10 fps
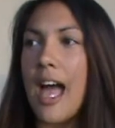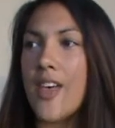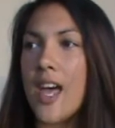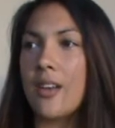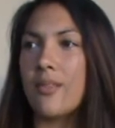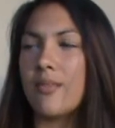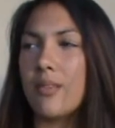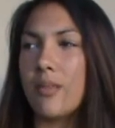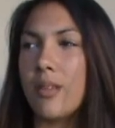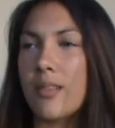and then
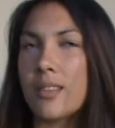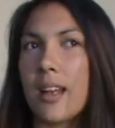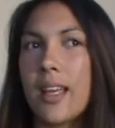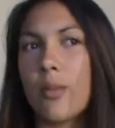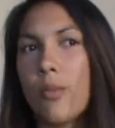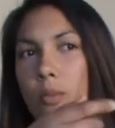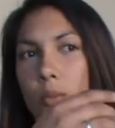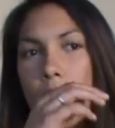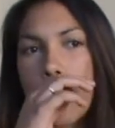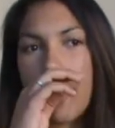I was kind of like
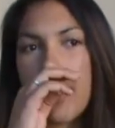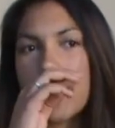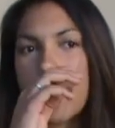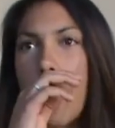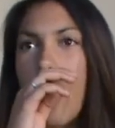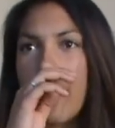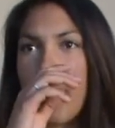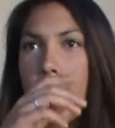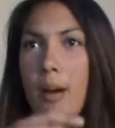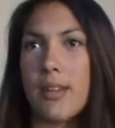walking away, and she said, "Oh, like
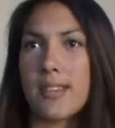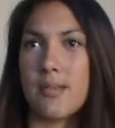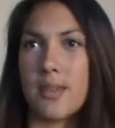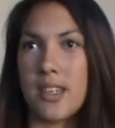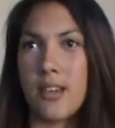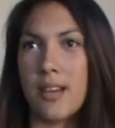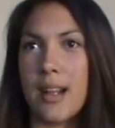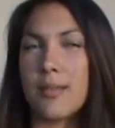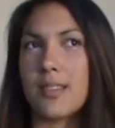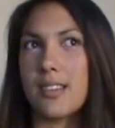my mom wants to meet you." And
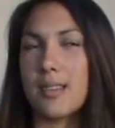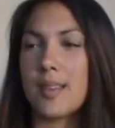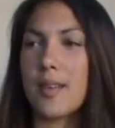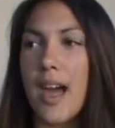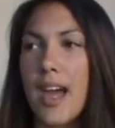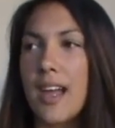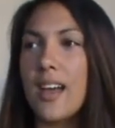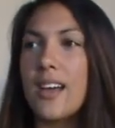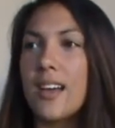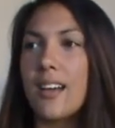I was, I was like, "Okay,"